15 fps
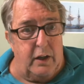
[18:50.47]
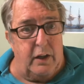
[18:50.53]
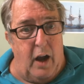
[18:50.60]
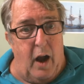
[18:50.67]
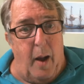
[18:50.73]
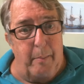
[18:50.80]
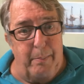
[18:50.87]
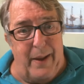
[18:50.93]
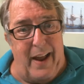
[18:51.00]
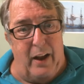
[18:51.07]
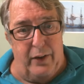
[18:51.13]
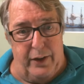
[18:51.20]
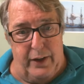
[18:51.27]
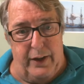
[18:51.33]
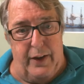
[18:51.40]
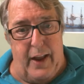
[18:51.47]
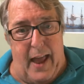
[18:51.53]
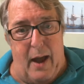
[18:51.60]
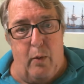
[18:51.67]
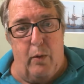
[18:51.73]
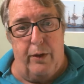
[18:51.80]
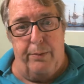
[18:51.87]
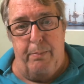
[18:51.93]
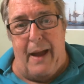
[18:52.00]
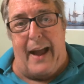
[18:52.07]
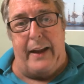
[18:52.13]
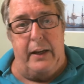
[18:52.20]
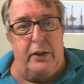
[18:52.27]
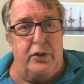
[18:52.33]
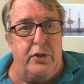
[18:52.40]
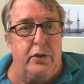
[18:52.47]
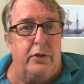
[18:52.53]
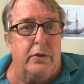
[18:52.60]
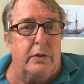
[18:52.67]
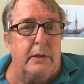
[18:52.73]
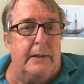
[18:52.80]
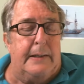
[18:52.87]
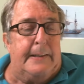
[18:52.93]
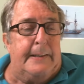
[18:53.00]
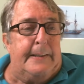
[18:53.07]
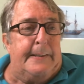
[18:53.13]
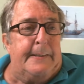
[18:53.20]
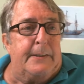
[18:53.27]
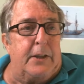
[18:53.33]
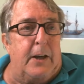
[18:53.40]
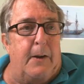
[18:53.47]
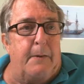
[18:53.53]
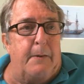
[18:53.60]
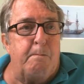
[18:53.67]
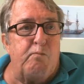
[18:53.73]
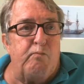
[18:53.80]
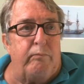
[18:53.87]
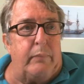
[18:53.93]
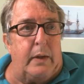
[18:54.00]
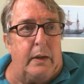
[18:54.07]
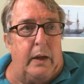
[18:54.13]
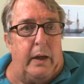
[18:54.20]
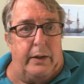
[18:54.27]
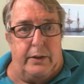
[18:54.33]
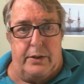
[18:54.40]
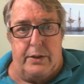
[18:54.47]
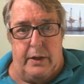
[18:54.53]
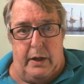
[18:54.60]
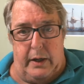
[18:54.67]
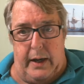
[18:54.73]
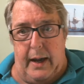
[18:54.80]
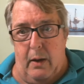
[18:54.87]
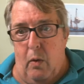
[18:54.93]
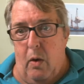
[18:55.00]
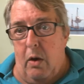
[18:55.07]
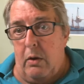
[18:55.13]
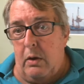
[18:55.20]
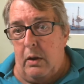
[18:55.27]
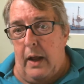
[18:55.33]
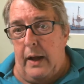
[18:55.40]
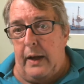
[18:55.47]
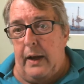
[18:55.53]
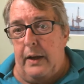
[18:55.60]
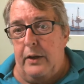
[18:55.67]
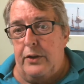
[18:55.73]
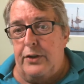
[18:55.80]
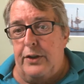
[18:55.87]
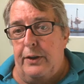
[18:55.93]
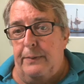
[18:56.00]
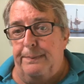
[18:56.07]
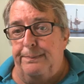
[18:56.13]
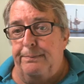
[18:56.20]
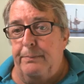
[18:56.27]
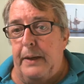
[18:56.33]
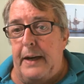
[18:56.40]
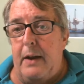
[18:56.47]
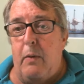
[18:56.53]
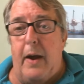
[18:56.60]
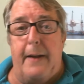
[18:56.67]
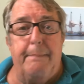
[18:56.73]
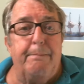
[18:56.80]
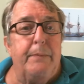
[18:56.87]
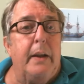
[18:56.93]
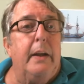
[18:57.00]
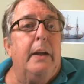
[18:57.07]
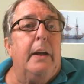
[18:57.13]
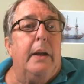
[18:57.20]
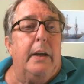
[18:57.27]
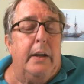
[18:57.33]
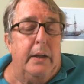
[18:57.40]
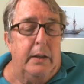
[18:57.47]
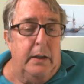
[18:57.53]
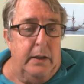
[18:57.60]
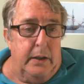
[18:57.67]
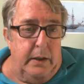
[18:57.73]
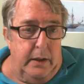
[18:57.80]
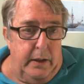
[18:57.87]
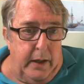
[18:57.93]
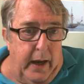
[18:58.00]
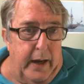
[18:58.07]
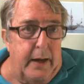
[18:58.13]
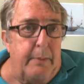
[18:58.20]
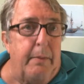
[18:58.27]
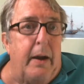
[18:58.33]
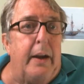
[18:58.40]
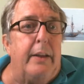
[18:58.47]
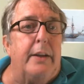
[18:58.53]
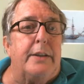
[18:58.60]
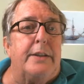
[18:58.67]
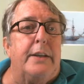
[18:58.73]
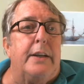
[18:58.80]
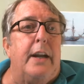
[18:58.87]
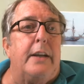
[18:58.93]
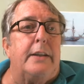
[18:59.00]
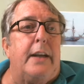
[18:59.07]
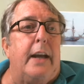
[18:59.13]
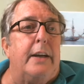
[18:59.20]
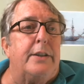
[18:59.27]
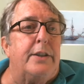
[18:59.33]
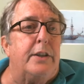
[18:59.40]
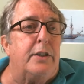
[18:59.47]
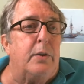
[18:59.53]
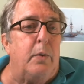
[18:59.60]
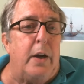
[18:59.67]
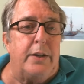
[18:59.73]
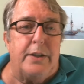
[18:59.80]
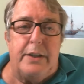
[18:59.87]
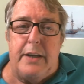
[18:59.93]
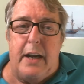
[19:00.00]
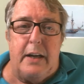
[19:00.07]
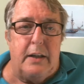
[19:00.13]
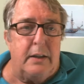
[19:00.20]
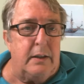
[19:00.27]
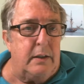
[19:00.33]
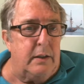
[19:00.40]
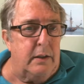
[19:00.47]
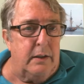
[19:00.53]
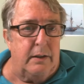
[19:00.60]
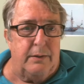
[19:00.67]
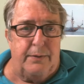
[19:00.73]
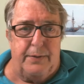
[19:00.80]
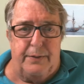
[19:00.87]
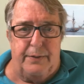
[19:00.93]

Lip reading: compounded that with back issues. So I can't walk like I used to. But anyway, you got anybody that's in that kind of situation, take the